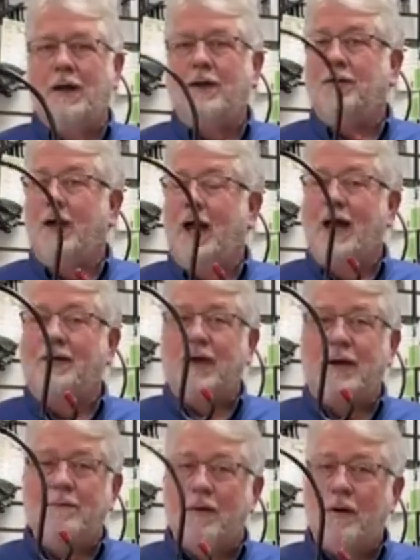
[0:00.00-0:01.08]
This, as
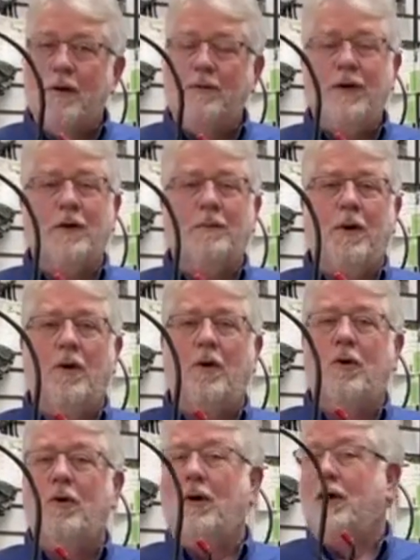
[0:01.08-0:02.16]
a bird feeder
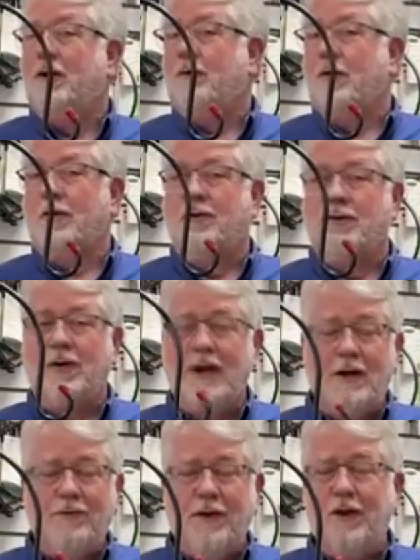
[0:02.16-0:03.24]
pole, as far as
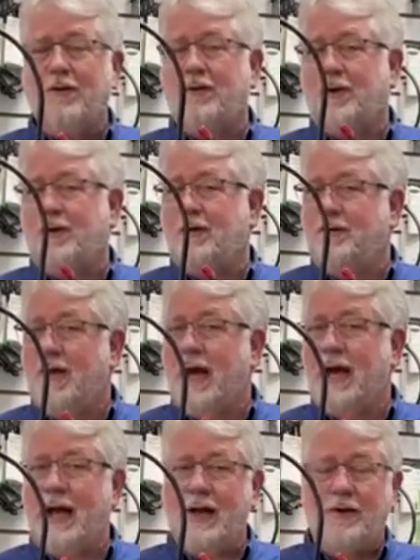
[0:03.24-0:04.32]
seed feeders and things like
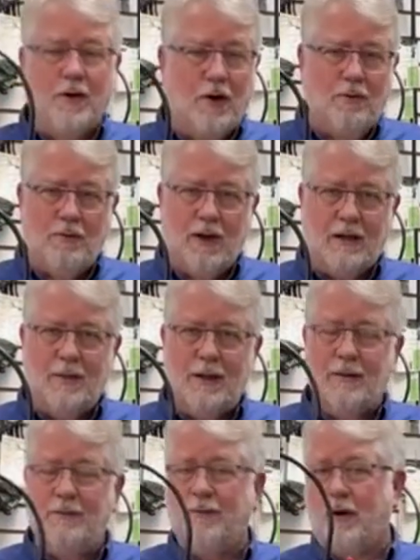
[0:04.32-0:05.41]
that, I don't
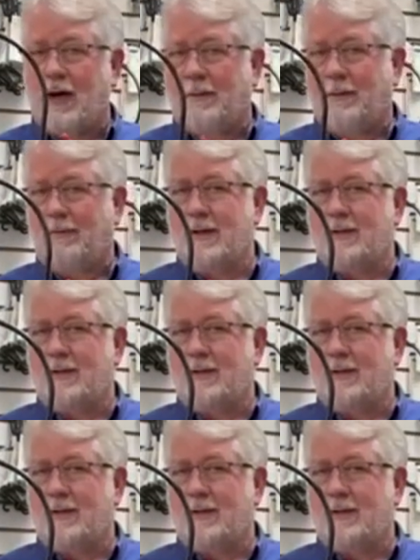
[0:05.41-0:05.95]
recommend them for a couple of